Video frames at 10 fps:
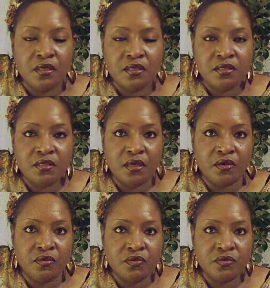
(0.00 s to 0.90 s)

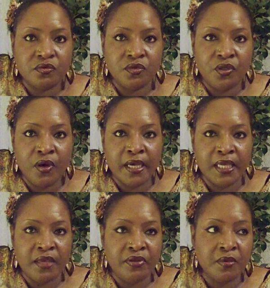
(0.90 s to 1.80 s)
So, I
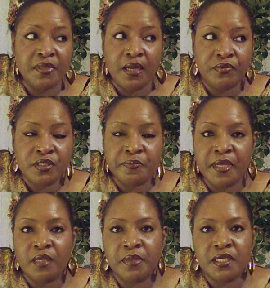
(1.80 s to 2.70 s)
gave him that
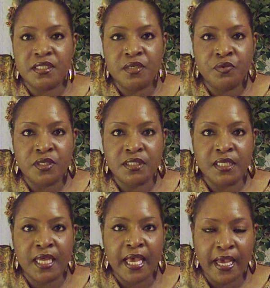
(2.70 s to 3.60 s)
respect because he was
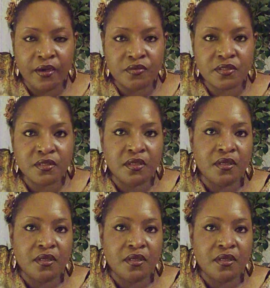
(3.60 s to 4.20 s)
in the house.